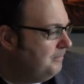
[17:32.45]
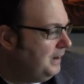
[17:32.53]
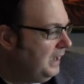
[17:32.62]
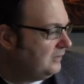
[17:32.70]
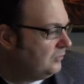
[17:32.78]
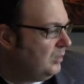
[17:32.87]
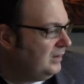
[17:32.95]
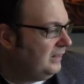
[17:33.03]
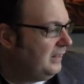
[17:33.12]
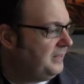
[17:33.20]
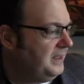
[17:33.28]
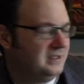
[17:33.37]
But one
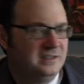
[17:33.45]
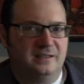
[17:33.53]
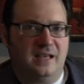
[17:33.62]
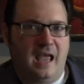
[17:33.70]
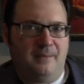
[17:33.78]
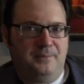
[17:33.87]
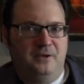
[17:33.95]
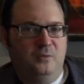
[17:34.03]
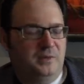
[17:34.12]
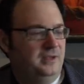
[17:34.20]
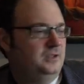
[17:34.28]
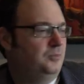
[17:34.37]
of the things that's happened
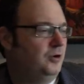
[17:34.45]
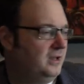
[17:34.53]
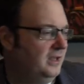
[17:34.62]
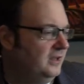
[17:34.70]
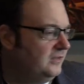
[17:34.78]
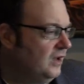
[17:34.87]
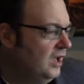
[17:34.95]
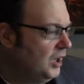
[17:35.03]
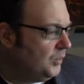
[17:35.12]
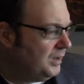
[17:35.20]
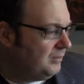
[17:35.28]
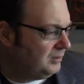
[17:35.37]
with this book is
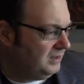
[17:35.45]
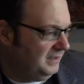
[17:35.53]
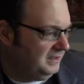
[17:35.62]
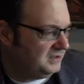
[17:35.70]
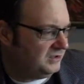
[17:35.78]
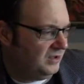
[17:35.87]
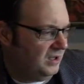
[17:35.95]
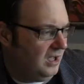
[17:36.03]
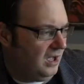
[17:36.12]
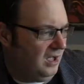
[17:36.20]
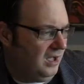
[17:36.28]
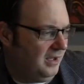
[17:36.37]
we released
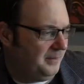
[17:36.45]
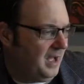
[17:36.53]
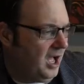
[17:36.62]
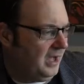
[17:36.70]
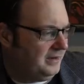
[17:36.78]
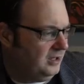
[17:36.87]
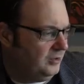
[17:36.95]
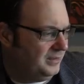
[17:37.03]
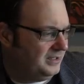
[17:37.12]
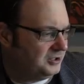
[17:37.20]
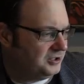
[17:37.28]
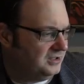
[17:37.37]
um, audio
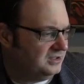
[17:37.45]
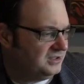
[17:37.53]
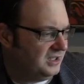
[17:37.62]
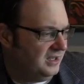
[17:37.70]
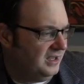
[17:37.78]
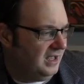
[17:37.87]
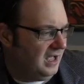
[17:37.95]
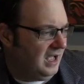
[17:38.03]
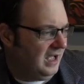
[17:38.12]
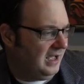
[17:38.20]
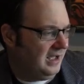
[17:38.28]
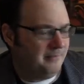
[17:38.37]
editions
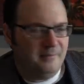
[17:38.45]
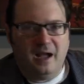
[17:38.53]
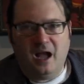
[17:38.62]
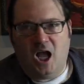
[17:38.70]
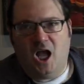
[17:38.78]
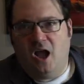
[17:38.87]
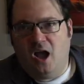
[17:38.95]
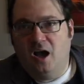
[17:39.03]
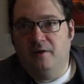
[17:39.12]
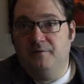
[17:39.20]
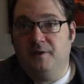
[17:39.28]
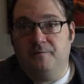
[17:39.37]
um,
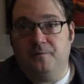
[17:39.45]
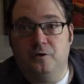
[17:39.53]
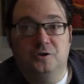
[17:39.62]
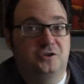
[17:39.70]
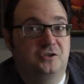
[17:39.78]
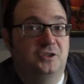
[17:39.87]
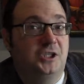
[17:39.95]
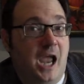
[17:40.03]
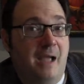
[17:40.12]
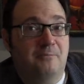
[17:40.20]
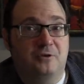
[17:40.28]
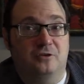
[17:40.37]
of the first
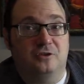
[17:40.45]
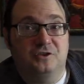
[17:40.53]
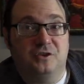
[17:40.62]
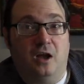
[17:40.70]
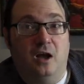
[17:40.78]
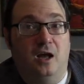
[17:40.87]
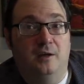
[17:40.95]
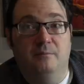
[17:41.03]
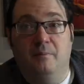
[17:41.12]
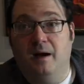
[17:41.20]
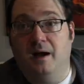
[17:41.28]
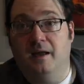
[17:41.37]
chapters
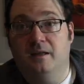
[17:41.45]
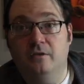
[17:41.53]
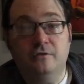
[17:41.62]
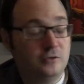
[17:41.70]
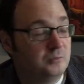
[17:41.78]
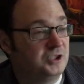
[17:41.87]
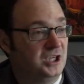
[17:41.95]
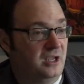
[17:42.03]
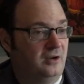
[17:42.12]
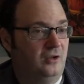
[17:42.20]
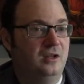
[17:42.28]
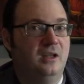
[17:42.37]
on my YouTube
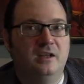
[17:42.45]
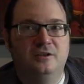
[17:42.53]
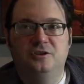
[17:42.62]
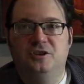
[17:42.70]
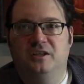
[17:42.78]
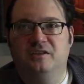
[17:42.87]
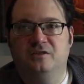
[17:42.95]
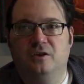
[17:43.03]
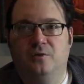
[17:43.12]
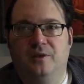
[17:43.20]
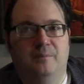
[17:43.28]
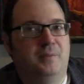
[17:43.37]
channel just
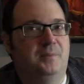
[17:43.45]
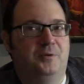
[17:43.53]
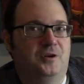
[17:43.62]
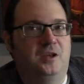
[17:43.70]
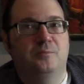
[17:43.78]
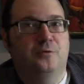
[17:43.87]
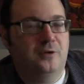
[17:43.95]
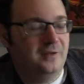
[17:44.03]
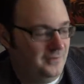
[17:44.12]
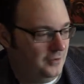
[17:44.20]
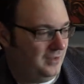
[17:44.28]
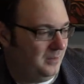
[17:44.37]
so that people could
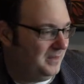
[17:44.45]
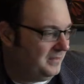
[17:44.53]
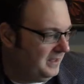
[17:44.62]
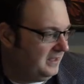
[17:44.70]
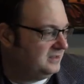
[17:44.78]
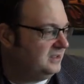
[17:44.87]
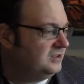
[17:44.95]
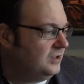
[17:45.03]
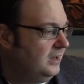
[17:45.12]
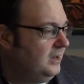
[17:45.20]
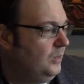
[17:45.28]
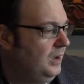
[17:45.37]
preview them and things. And
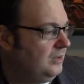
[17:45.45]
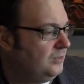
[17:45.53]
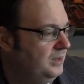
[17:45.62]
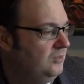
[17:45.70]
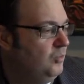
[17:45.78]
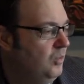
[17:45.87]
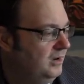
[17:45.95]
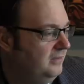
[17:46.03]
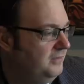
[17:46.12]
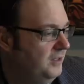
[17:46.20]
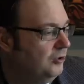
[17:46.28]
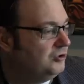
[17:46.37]
so I don't want to read one
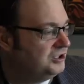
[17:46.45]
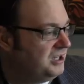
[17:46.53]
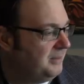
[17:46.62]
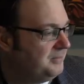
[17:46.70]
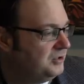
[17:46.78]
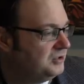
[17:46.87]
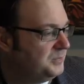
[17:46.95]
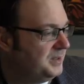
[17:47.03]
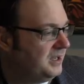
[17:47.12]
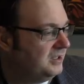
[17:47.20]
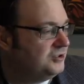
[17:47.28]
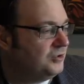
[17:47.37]
of those chapters
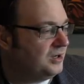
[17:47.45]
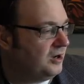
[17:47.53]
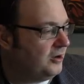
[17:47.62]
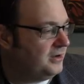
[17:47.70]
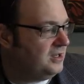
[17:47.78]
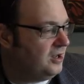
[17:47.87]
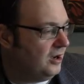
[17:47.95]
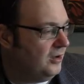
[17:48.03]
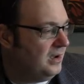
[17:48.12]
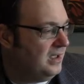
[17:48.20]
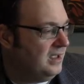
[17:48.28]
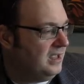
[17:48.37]
because you can already
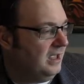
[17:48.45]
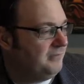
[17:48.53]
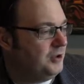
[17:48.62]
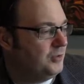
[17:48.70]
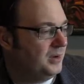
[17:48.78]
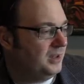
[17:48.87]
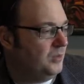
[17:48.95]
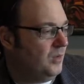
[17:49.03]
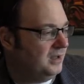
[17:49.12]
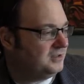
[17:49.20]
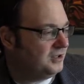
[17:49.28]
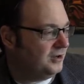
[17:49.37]
go if you really
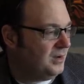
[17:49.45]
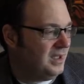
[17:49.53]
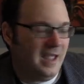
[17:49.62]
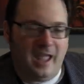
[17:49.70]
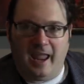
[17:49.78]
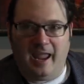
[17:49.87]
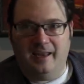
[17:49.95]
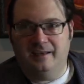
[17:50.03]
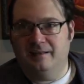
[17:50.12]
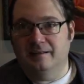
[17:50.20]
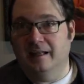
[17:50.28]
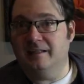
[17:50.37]
want to
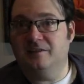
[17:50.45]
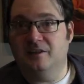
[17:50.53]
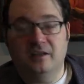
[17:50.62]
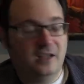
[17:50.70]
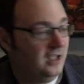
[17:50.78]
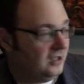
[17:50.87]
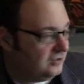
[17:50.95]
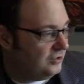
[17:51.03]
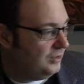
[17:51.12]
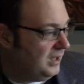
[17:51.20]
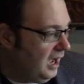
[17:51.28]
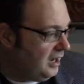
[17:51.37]
and listen
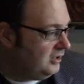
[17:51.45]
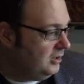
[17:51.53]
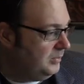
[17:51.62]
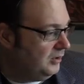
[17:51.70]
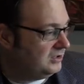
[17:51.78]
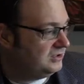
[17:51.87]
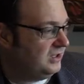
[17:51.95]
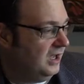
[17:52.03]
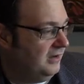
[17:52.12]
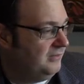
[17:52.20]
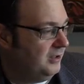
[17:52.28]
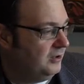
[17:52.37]
to the audiobooks
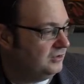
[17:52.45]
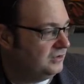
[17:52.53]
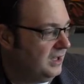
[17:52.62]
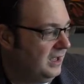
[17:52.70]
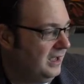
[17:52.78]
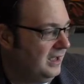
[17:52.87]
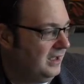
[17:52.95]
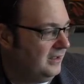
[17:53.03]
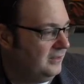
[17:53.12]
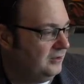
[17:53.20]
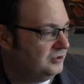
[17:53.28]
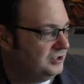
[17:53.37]
of those,
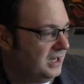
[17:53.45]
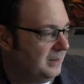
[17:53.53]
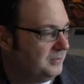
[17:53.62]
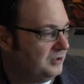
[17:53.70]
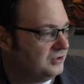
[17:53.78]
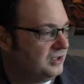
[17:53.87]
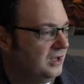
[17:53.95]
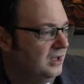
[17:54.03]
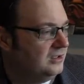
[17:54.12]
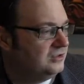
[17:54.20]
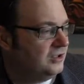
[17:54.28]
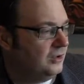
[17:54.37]
uh, those chapters.
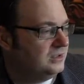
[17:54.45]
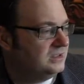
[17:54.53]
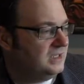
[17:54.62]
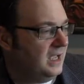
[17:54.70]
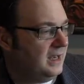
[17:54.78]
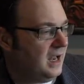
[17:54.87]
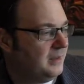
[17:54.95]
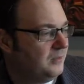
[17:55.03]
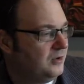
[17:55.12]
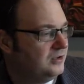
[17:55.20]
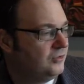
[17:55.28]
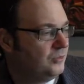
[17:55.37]
So instead, I'm
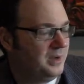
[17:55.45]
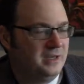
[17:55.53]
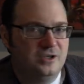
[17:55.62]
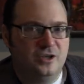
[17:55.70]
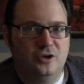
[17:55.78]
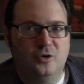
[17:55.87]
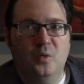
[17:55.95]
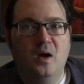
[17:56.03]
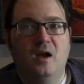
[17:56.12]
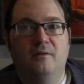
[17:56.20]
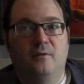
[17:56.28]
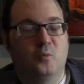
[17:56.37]
going to read to you
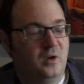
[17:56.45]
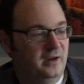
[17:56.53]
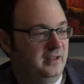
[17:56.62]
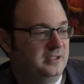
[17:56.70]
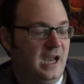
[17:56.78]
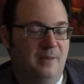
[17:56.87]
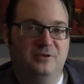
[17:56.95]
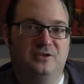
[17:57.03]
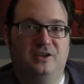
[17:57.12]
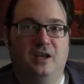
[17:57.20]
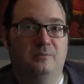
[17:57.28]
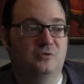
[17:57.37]
from one of the
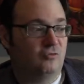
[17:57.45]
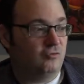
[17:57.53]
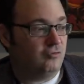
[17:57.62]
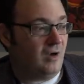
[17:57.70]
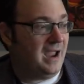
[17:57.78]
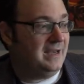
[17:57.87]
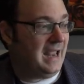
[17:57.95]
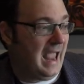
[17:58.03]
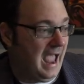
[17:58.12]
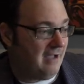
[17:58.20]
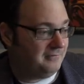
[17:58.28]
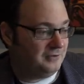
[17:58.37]
chapters that comes right
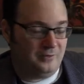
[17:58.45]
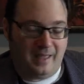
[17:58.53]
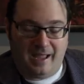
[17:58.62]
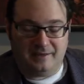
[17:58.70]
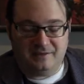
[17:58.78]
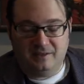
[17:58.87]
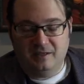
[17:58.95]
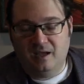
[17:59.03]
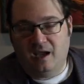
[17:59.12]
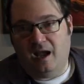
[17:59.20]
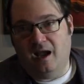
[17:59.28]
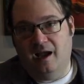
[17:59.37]
after
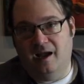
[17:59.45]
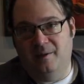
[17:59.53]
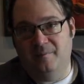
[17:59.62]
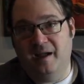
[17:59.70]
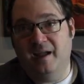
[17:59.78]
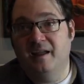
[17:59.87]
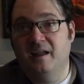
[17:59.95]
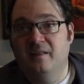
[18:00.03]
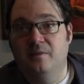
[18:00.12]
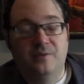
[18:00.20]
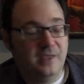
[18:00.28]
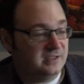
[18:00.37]
that. Um,
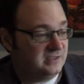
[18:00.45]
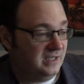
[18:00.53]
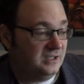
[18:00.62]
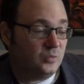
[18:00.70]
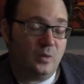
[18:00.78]
this is